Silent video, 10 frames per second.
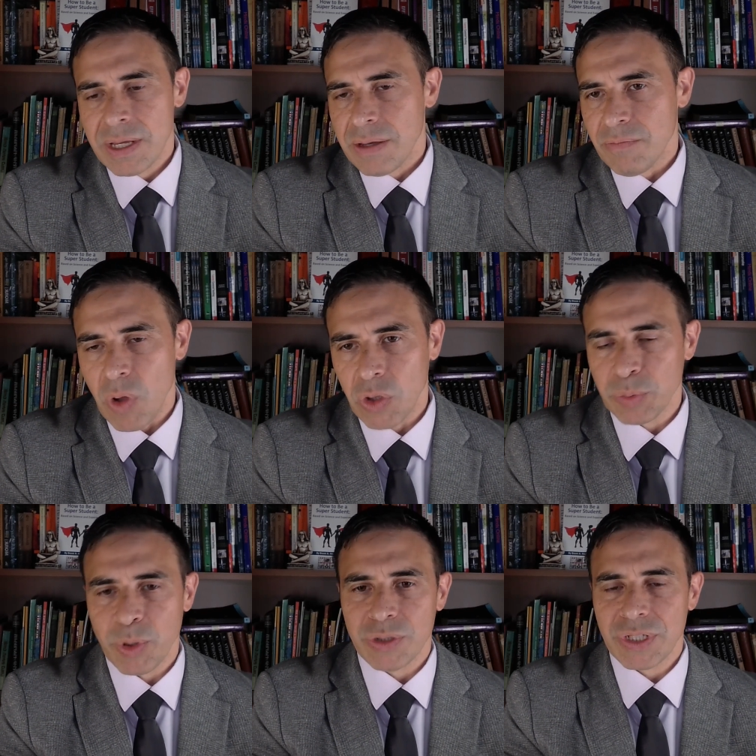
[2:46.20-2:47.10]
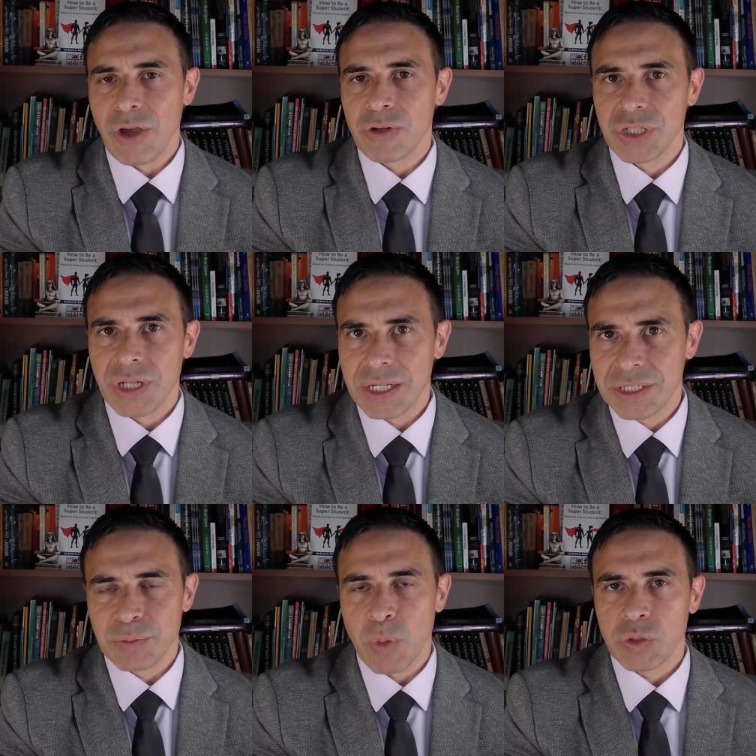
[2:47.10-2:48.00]
multiple
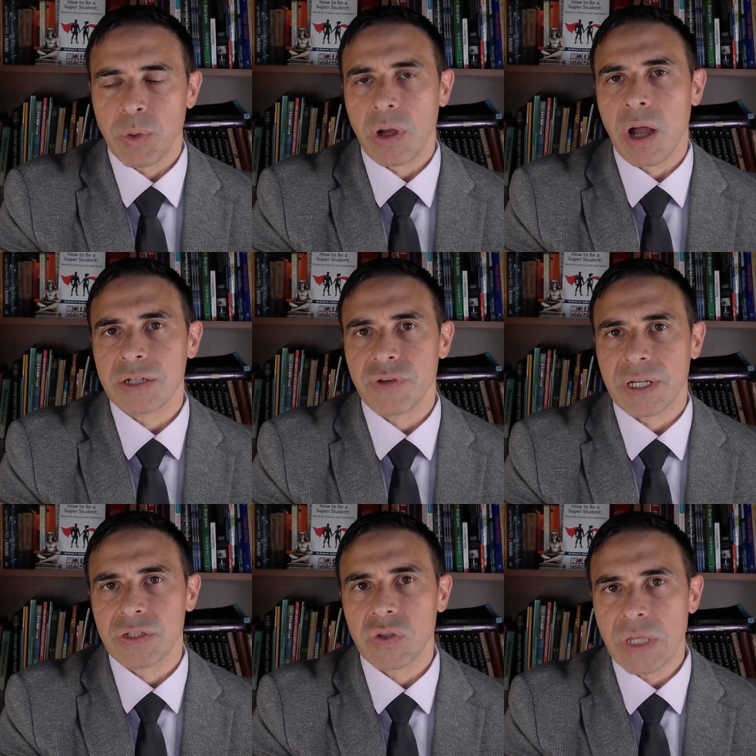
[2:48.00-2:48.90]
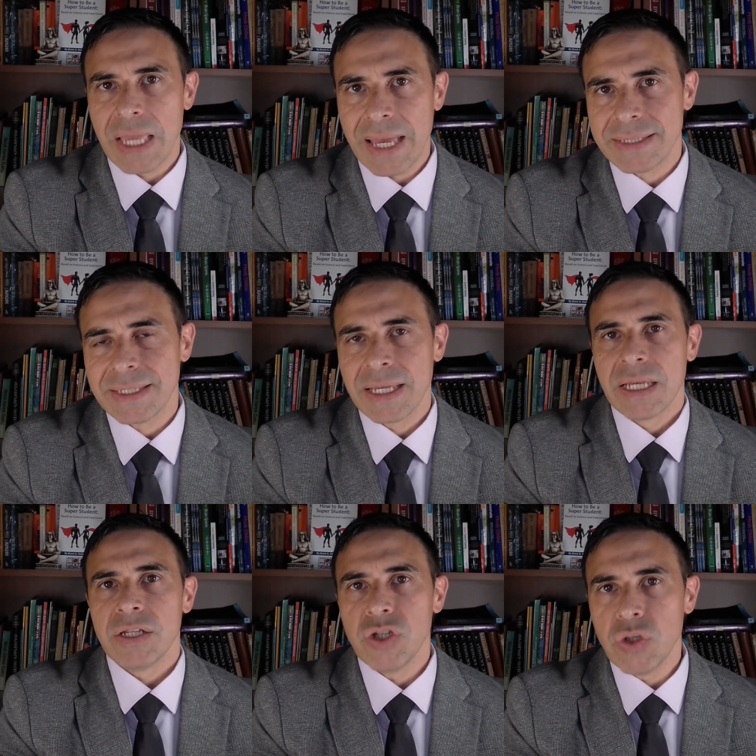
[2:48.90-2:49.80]
negotiations, multiple contracts to get
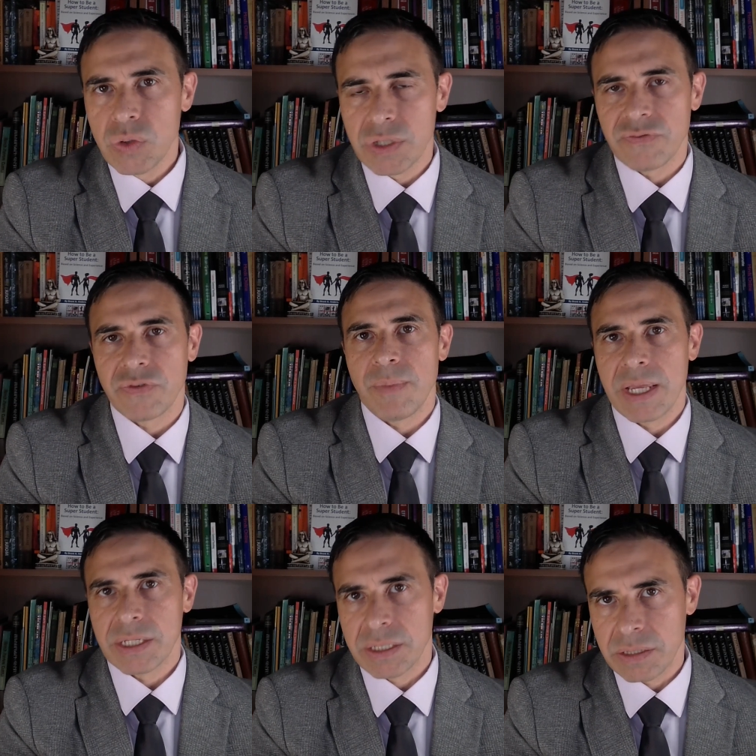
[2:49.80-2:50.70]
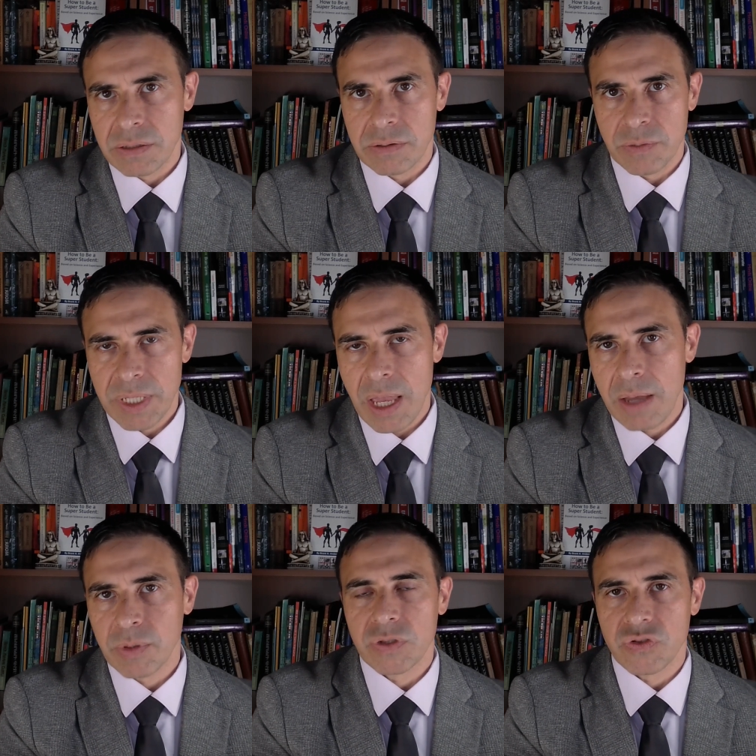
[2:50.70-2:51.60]
news information to be
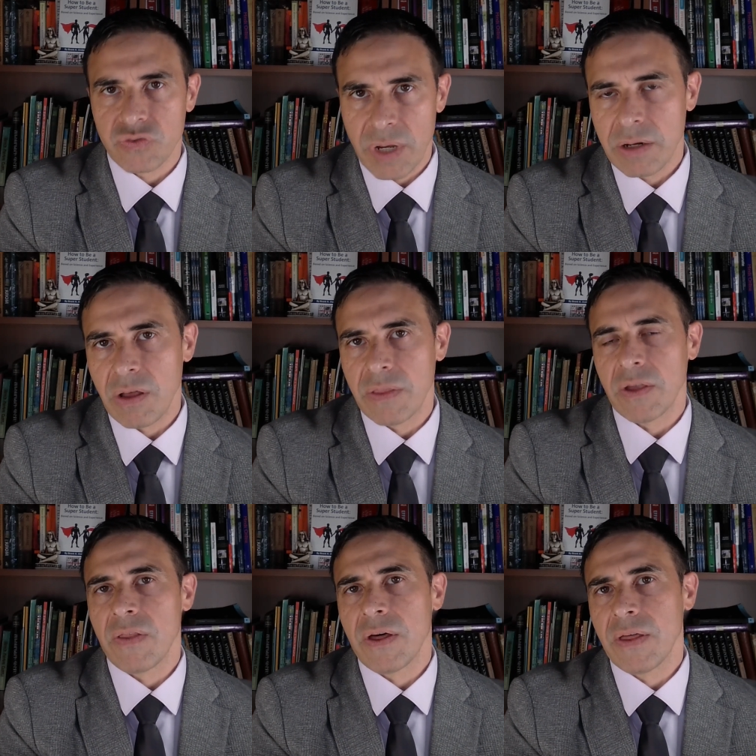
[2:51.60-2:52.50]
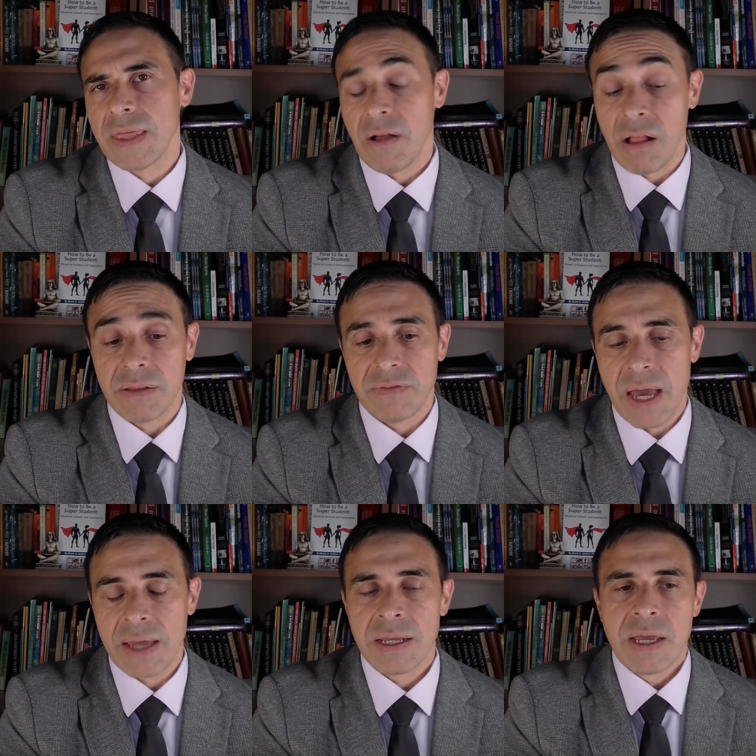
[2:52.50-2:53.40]
able to train on all of
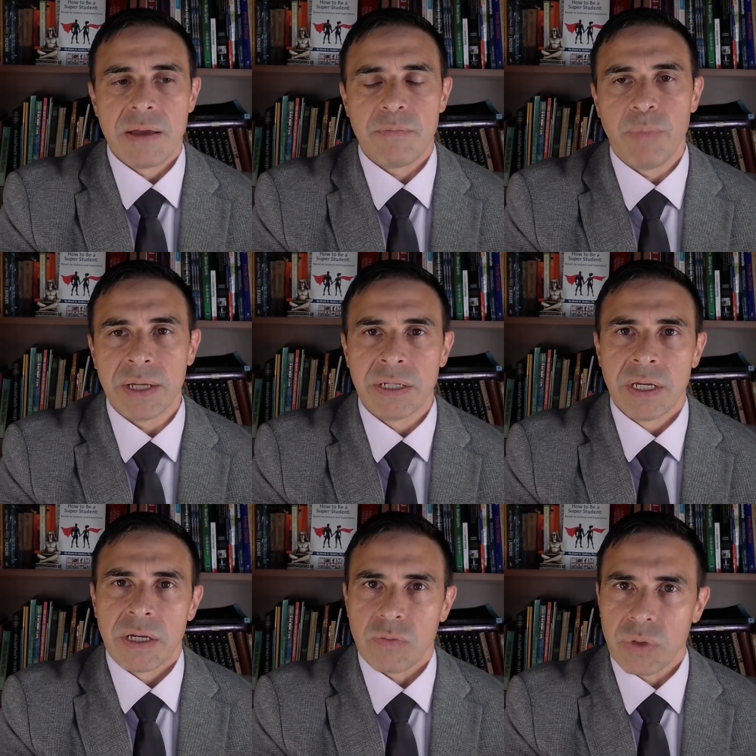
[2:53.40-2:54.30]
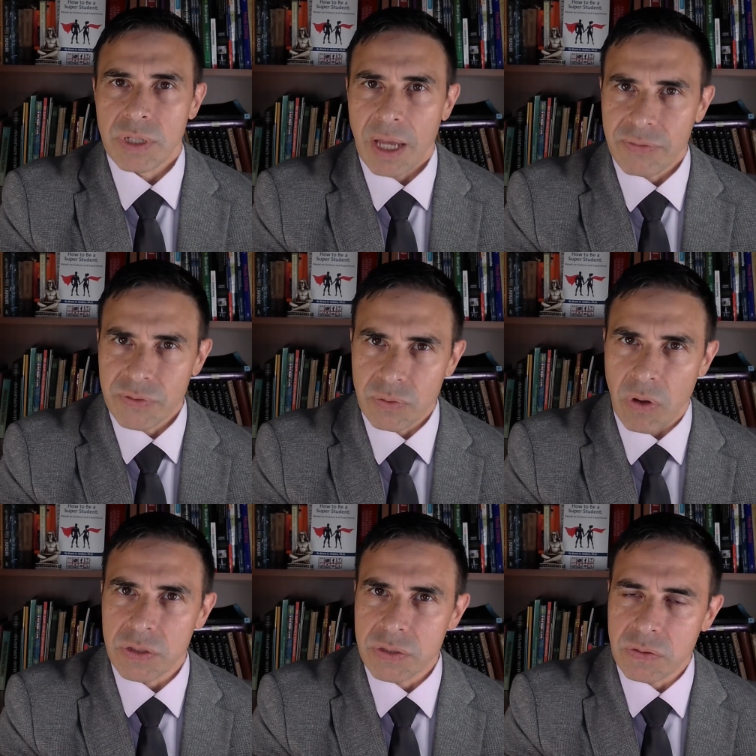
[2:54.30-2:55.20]
that. But we have to
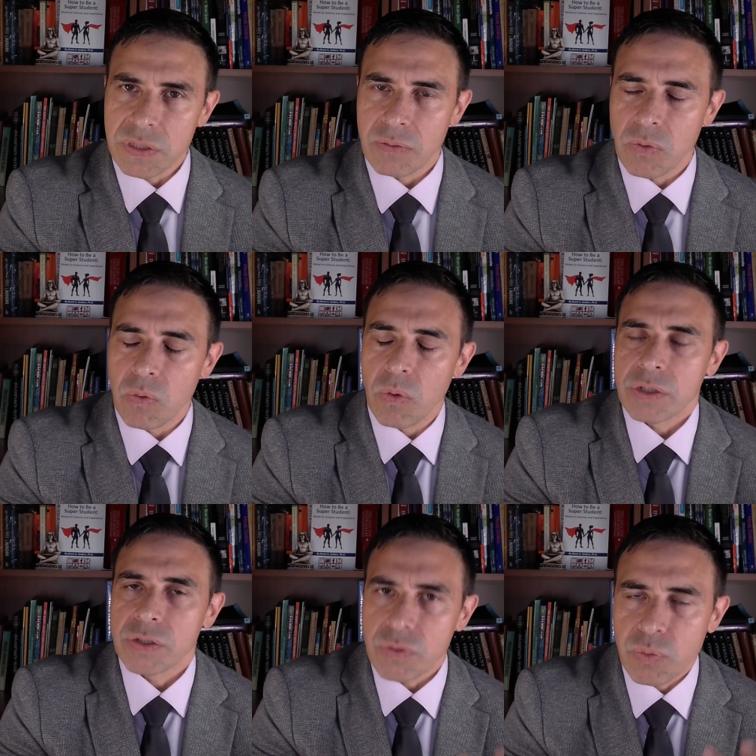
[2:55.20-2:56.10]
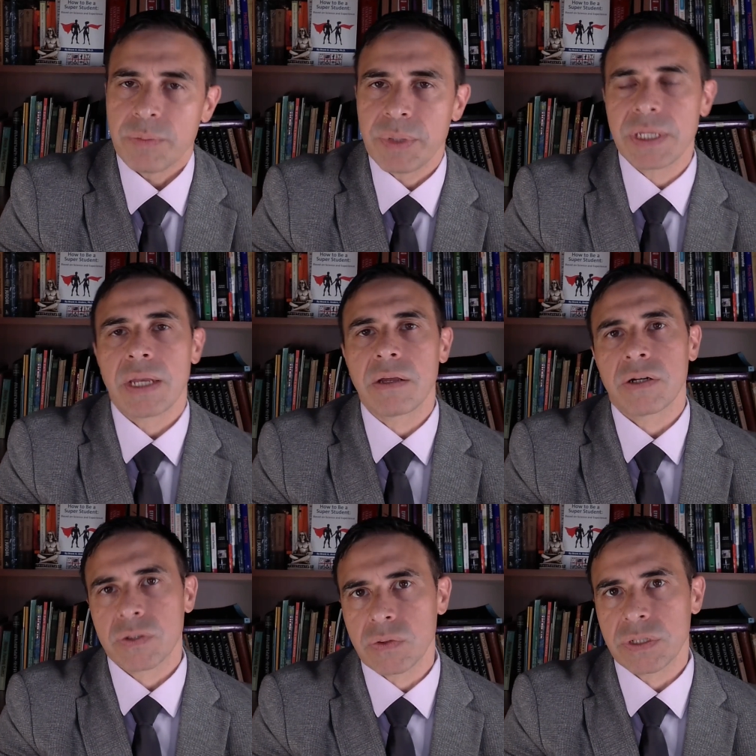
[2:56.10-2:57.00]
also think, well, where should we be getting our
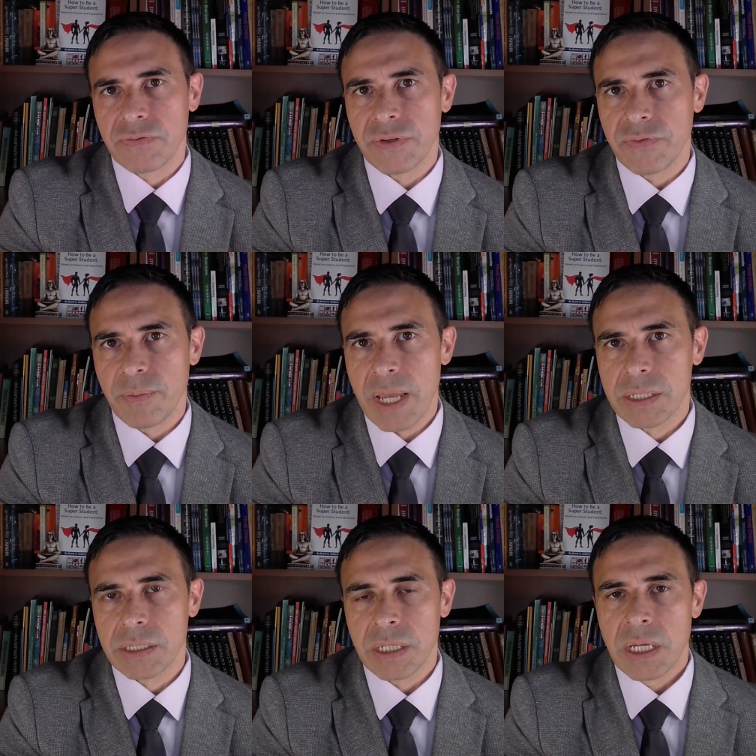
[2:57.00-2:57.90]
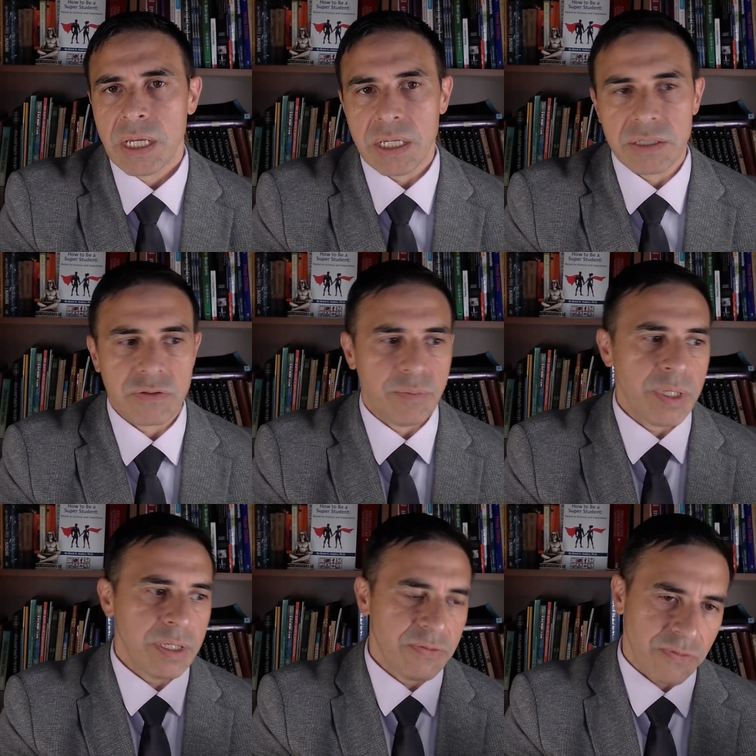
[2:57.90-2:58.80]
sources of information? It should
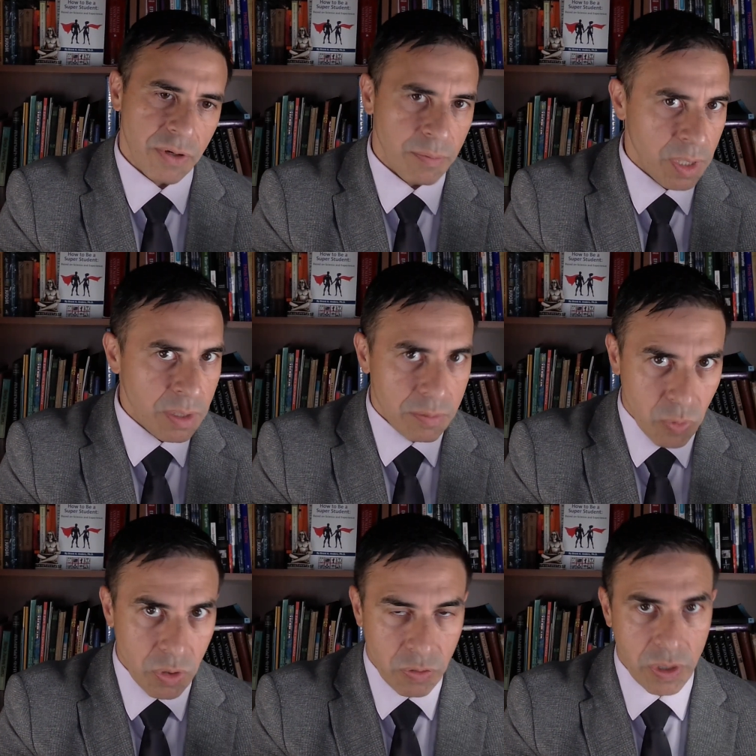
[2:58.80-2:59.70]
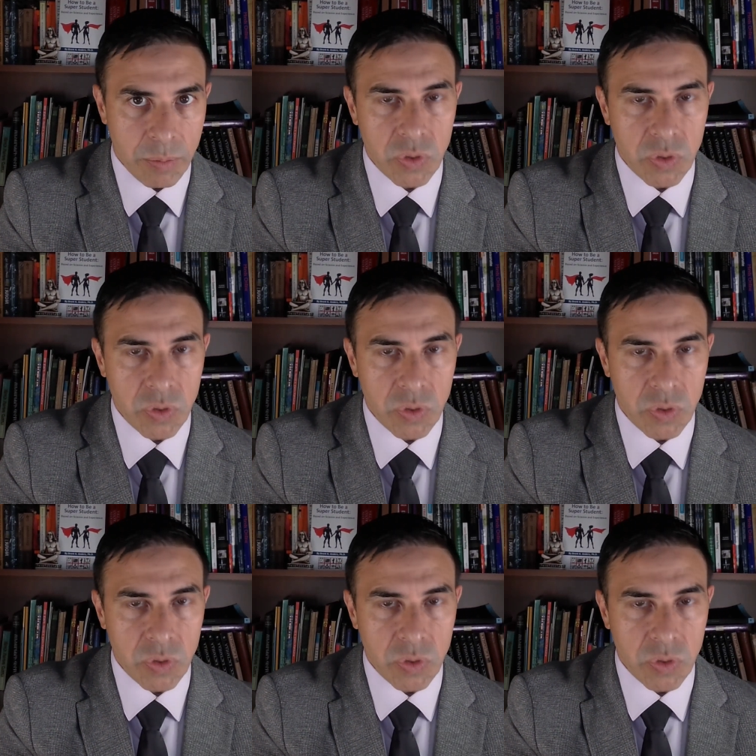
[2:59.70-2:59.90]
be from more credible